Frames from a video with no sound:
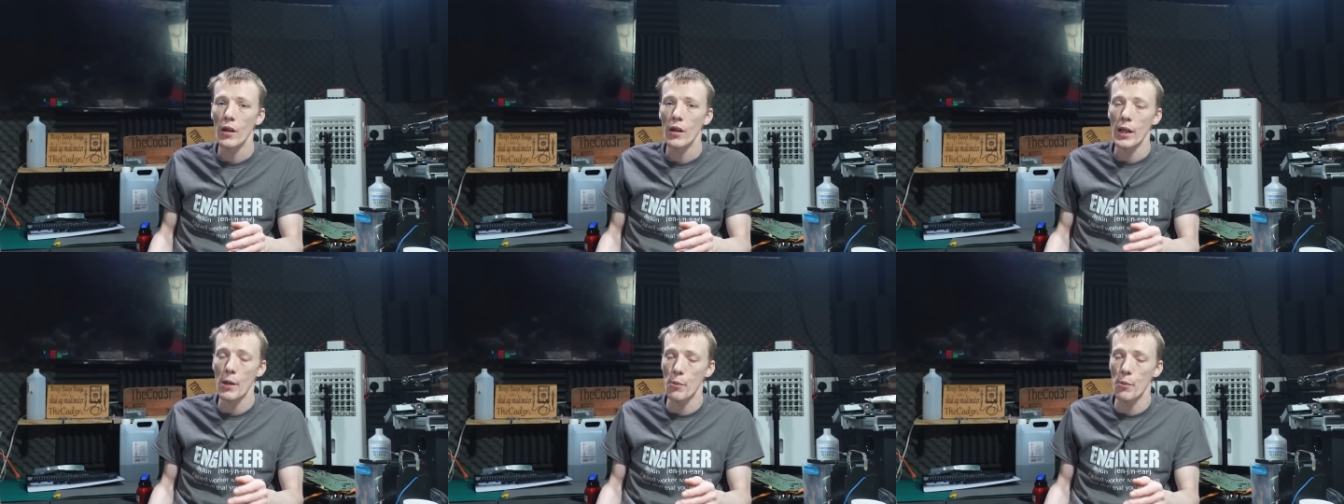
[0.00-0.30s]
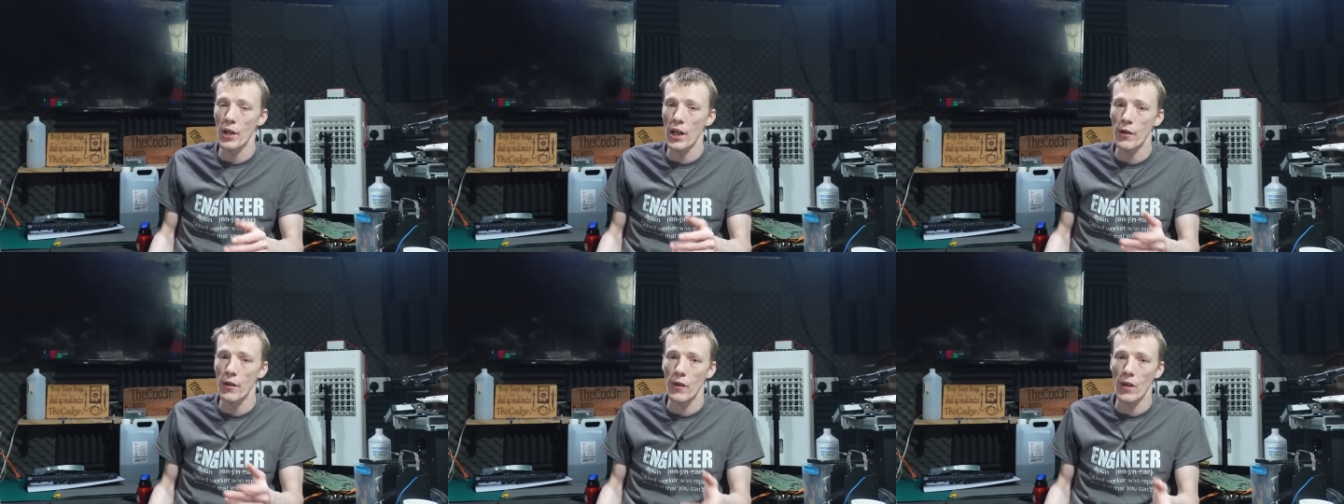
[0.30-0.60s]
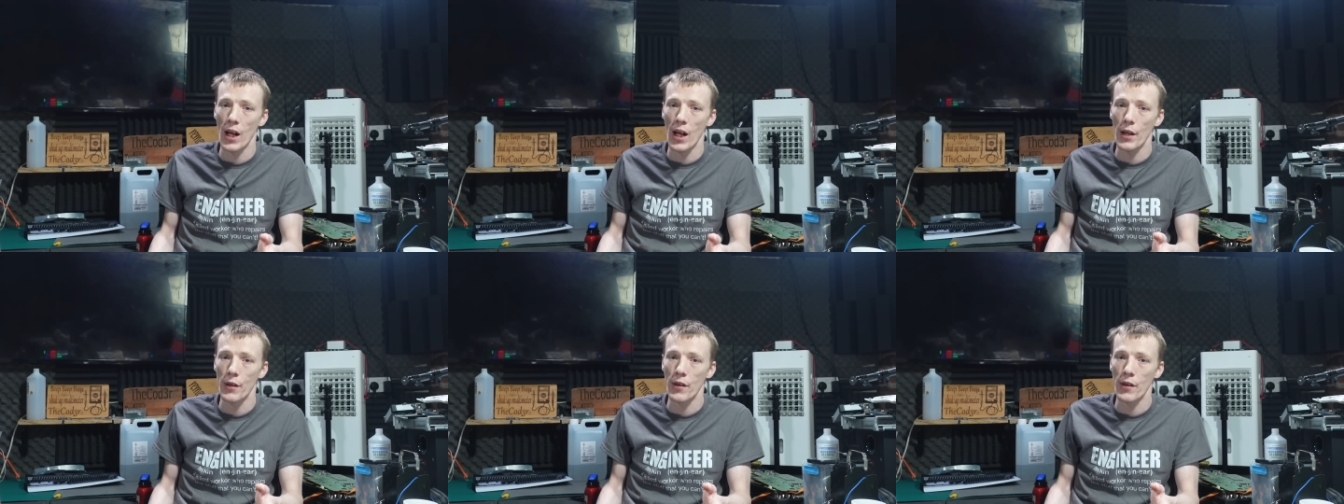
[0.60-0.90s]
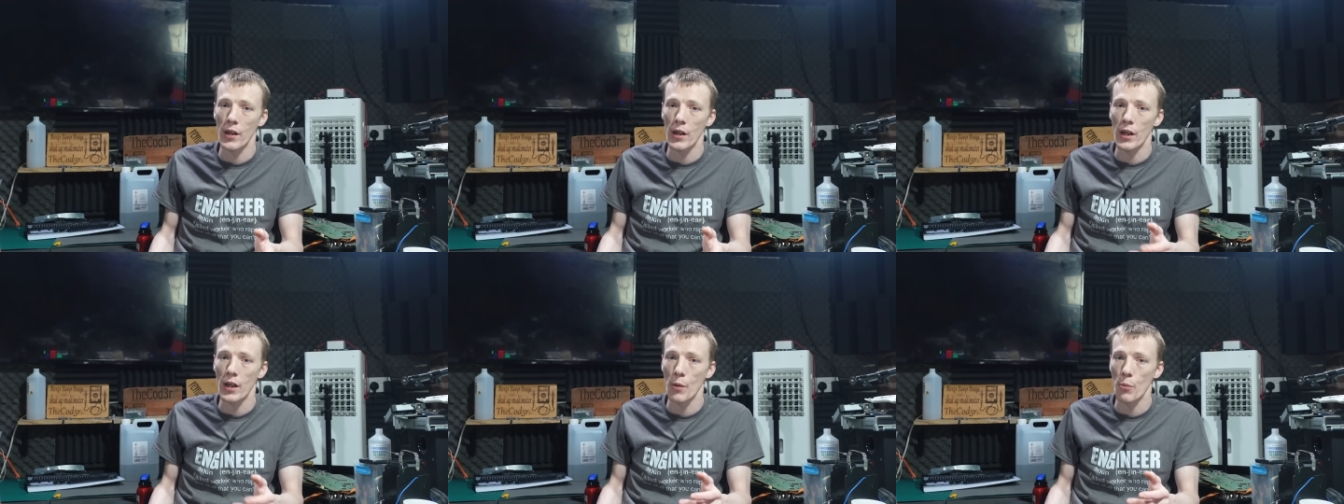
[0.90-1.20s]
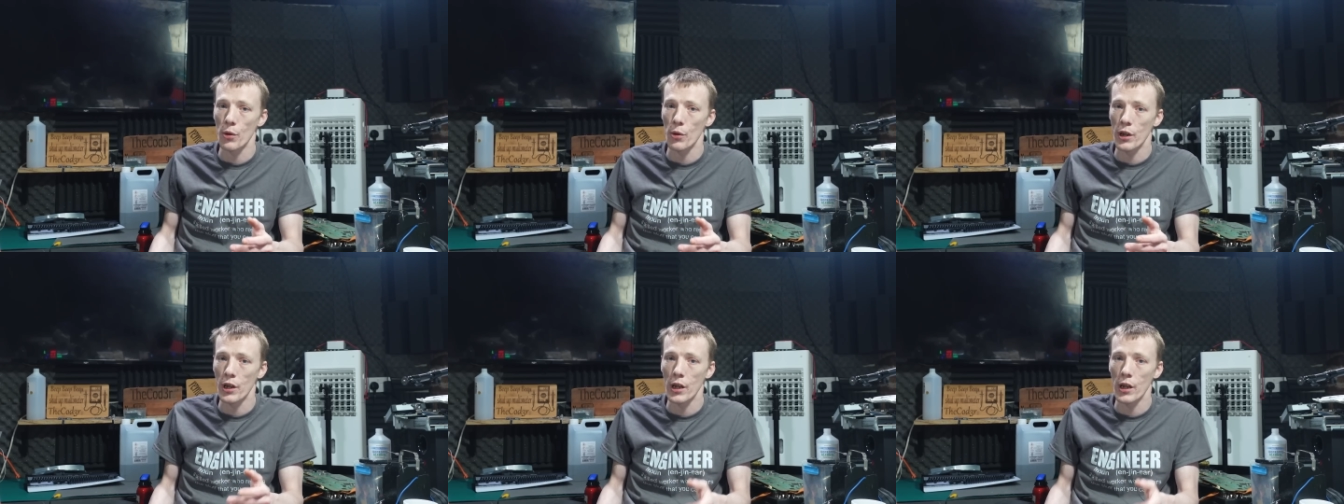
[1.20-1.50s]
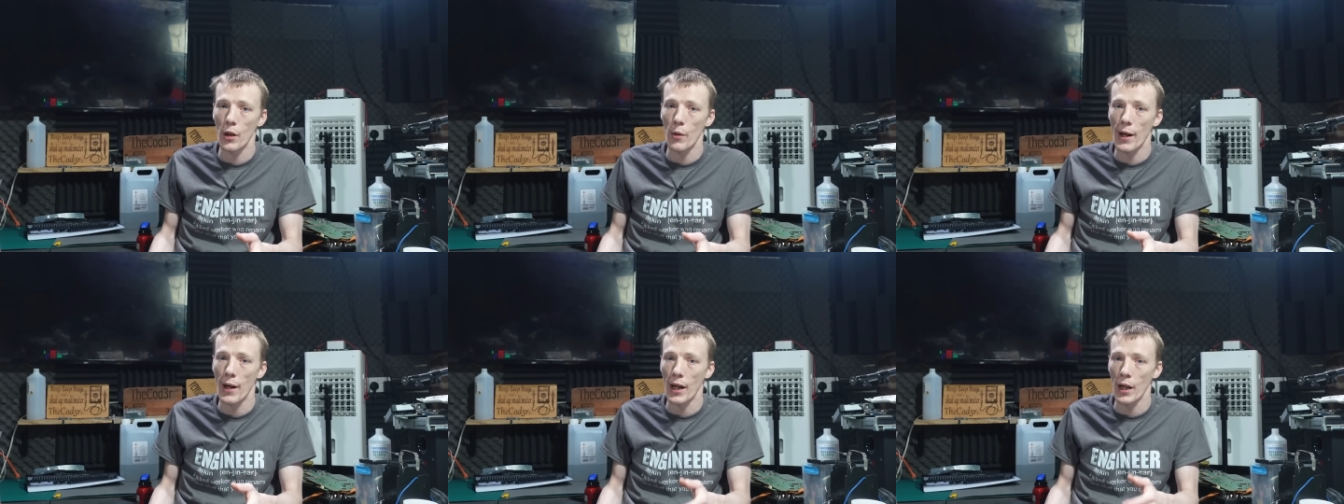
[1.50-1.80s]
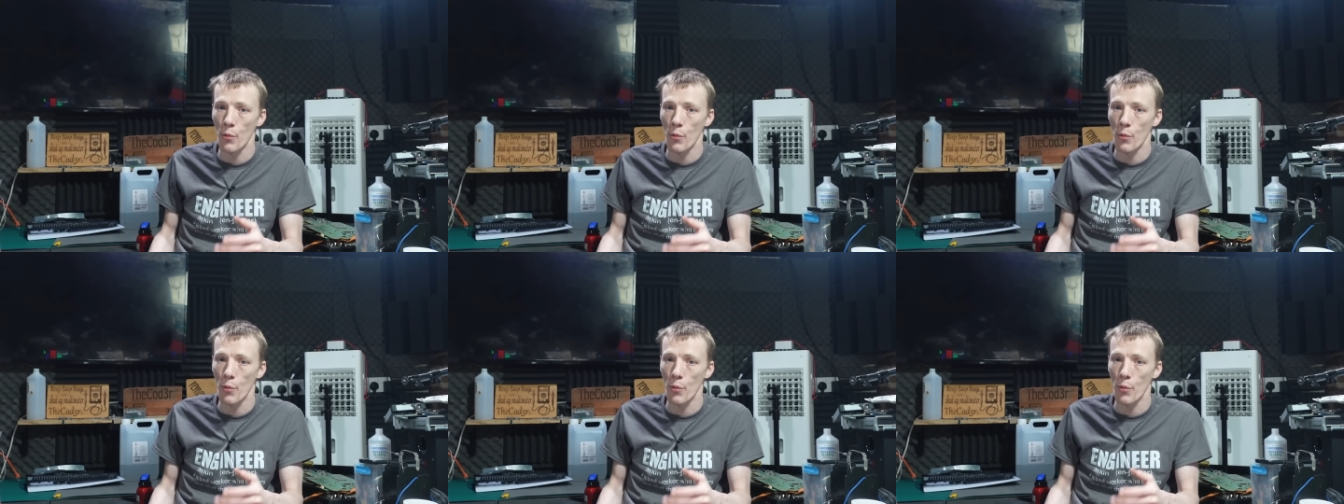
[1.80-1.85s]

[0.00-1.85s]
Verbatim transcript: It would insulate it, it would cure,